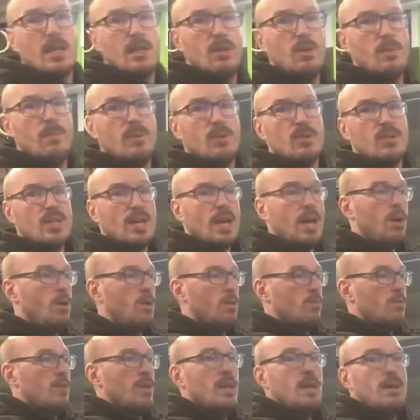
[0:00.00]
loop your
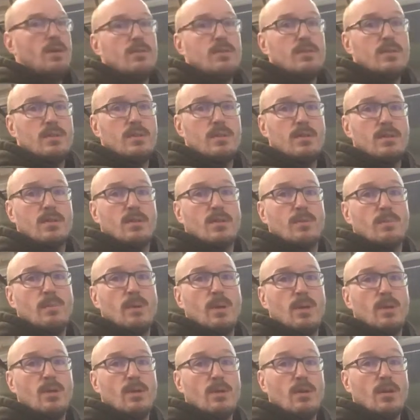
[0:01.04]
towel around your
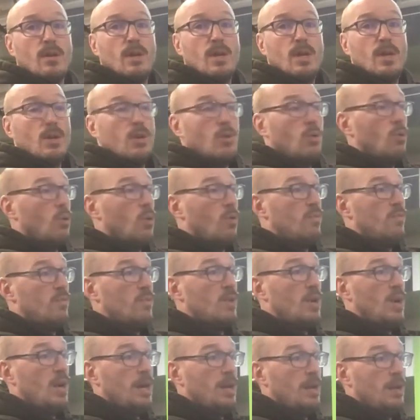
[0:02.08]
pillar, or if you've
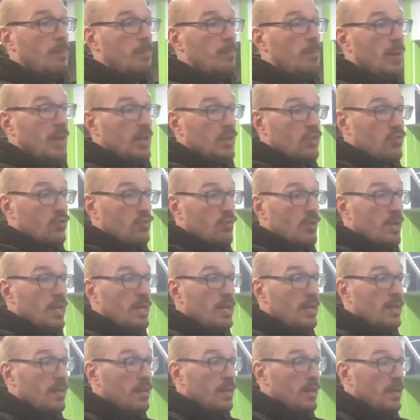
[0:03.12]
got a
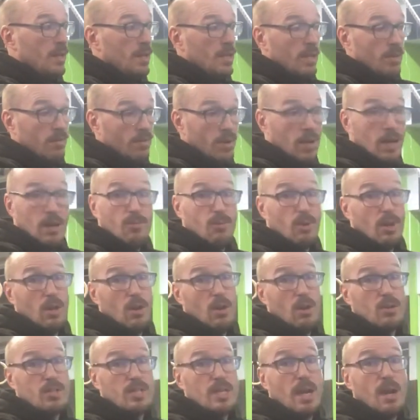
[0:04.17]
tree, if you've got a really
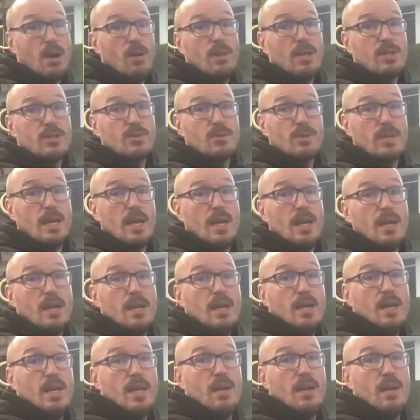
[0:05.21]
long towel, that's okay.